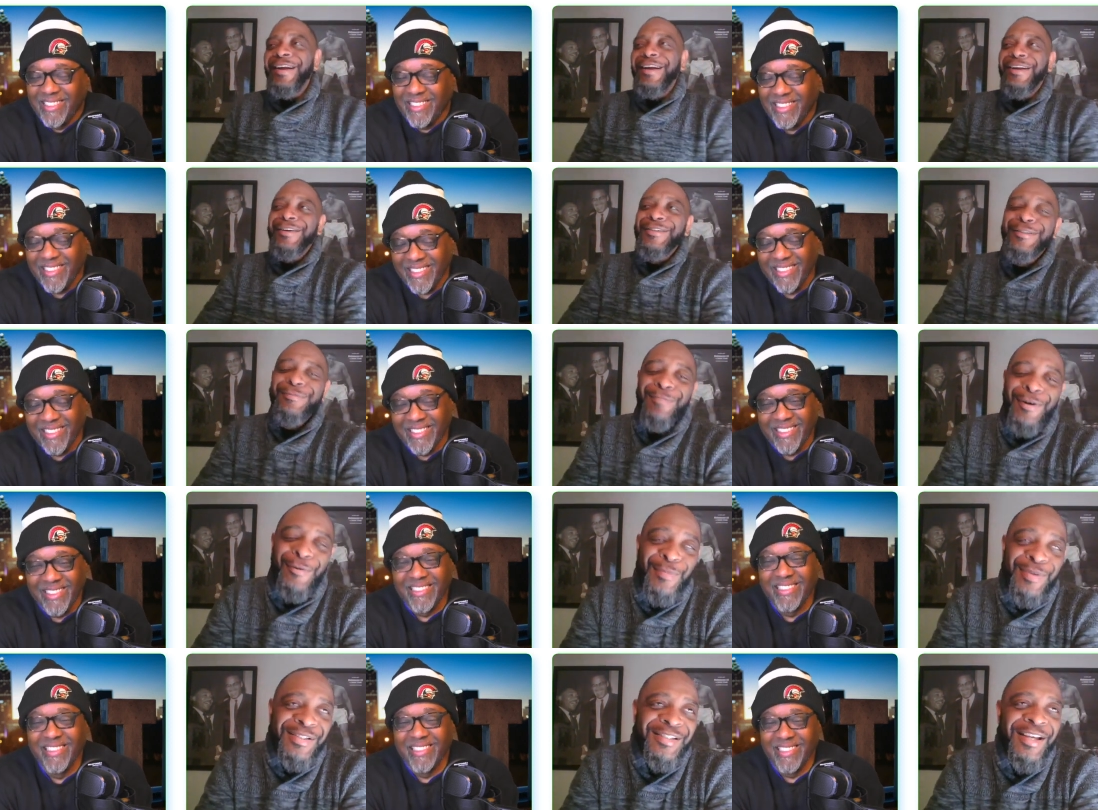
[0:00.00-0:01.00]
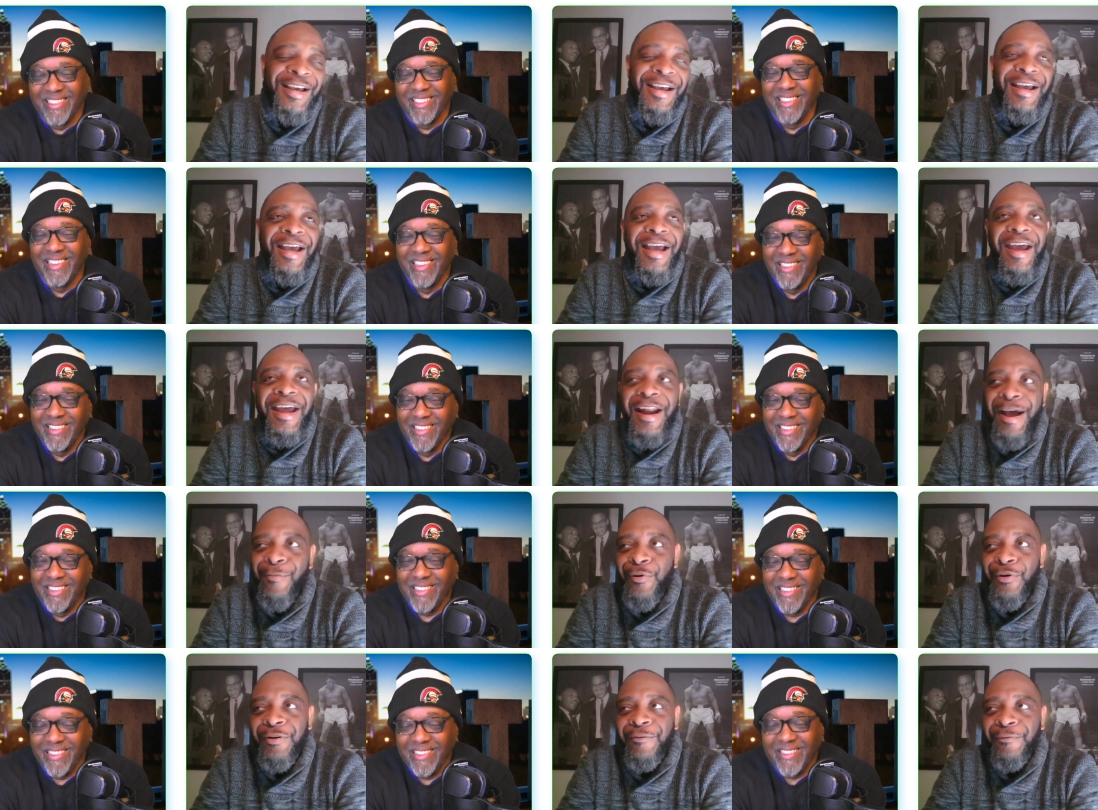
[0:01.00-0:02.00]
Speaker 1: of those moments. And
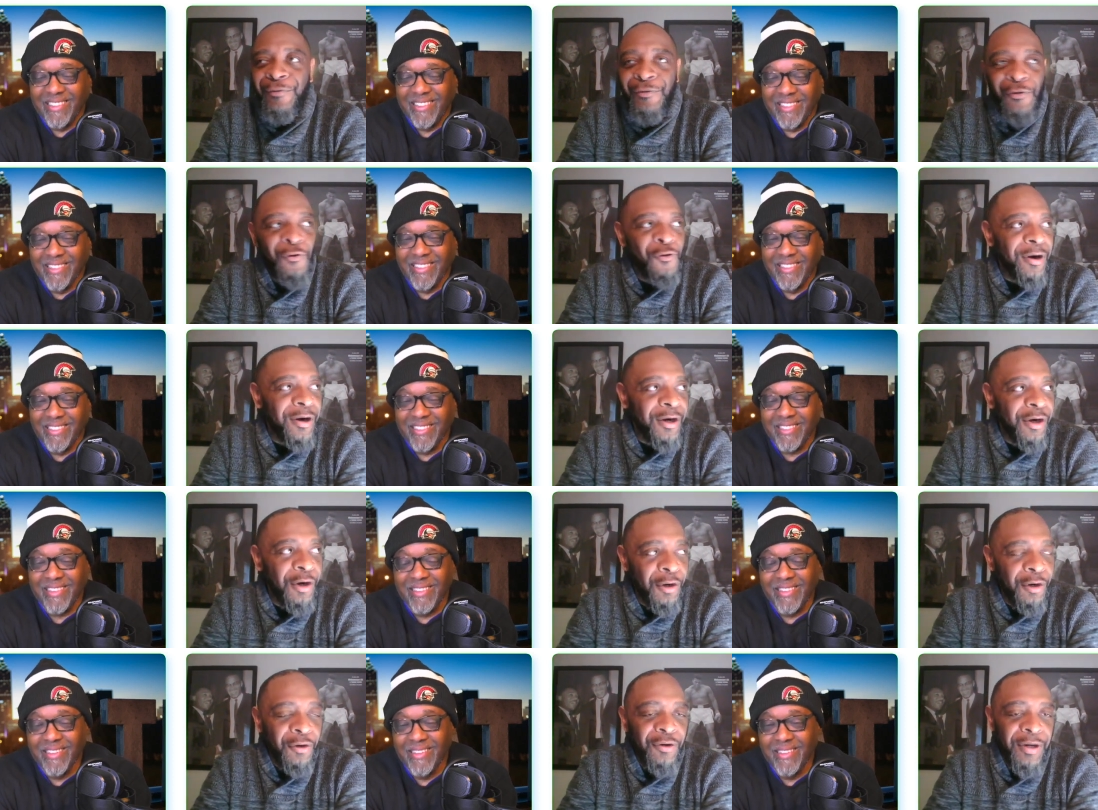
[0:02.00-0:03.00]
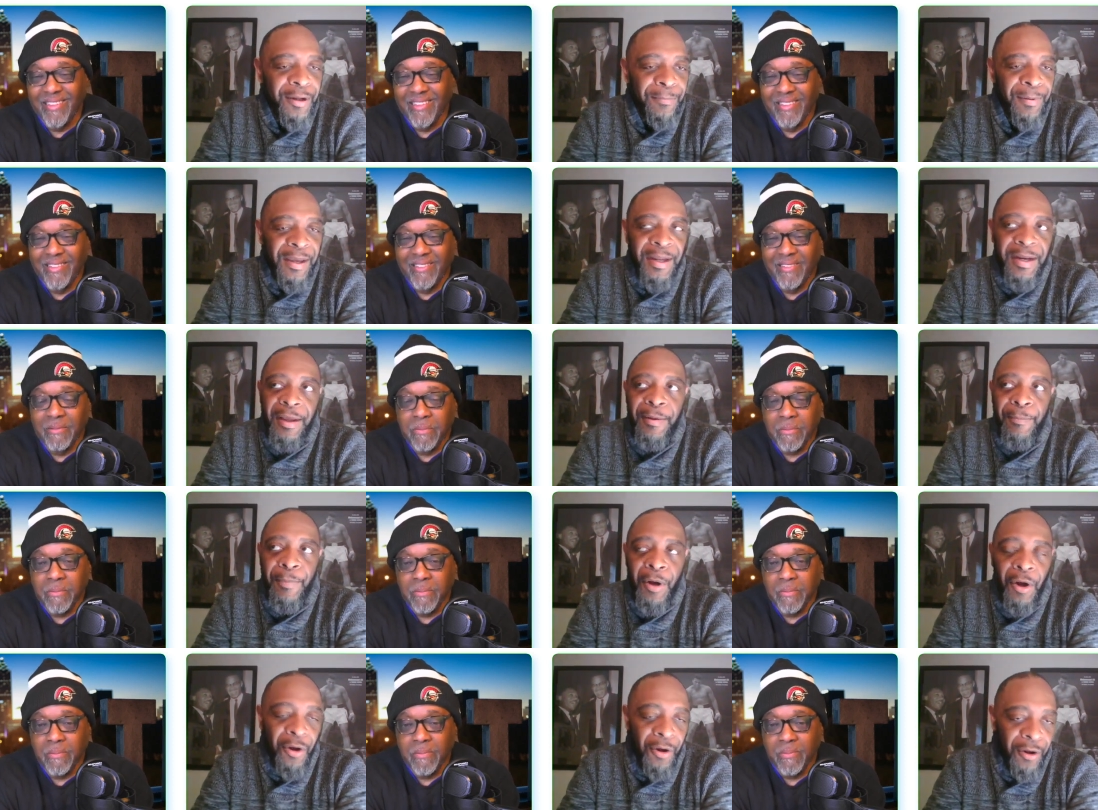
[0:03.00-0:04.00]
I'm on the floor, curled up in a
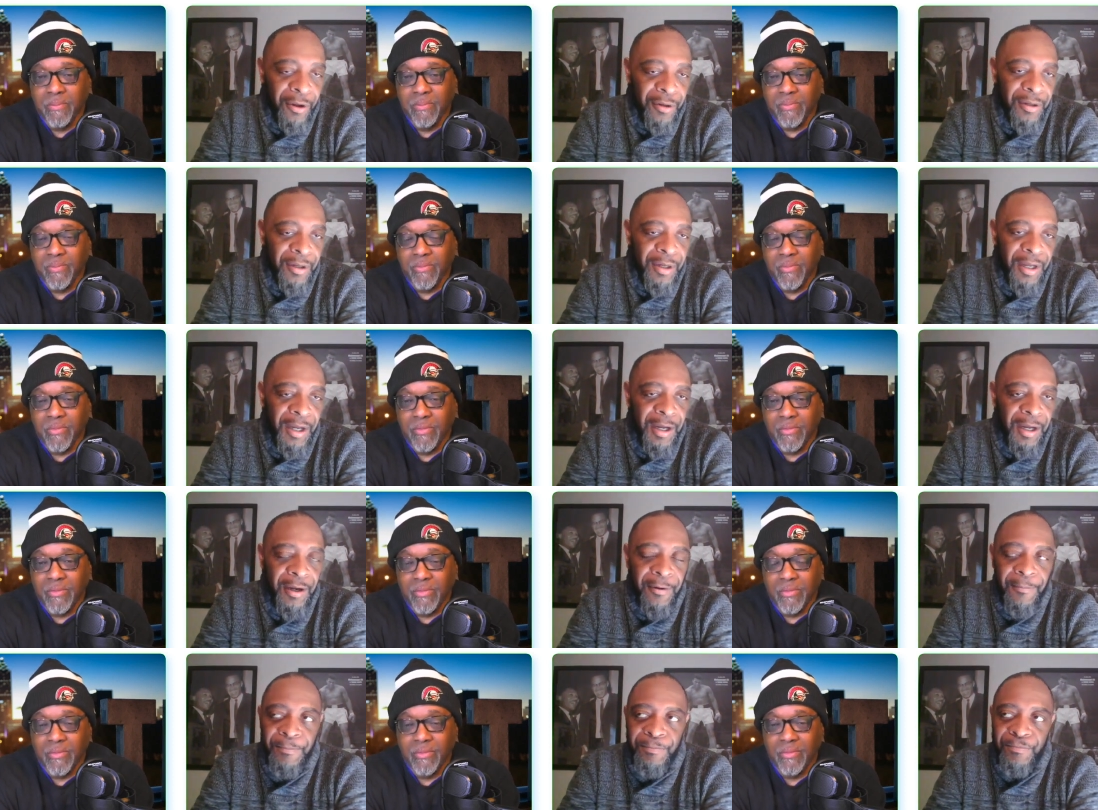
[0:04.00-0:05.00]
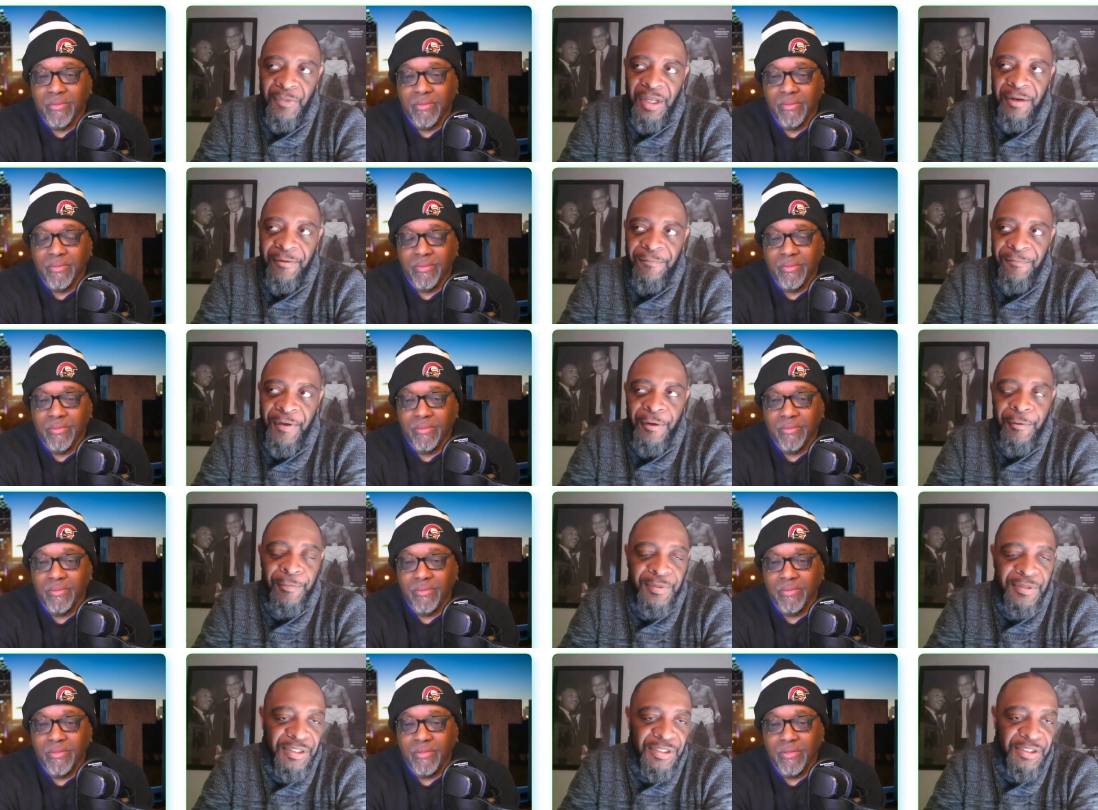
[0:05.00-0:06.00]
ball, um, in a fetal
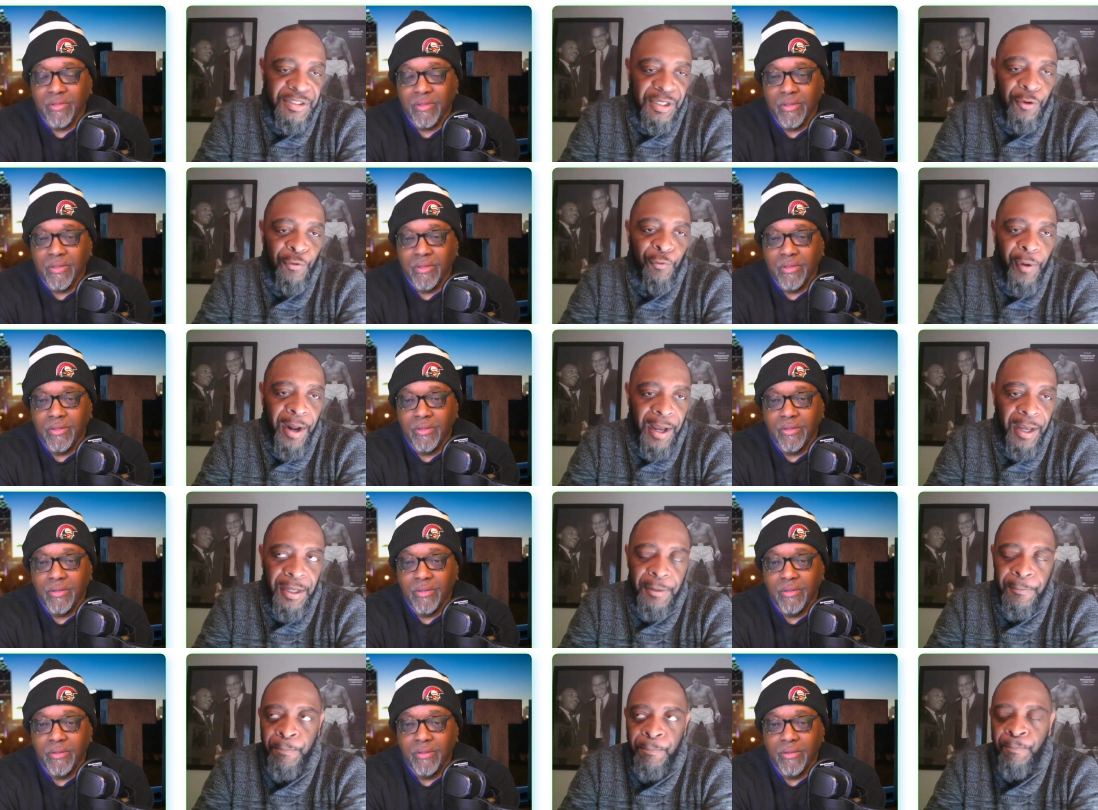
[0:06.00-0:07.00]
position, crying.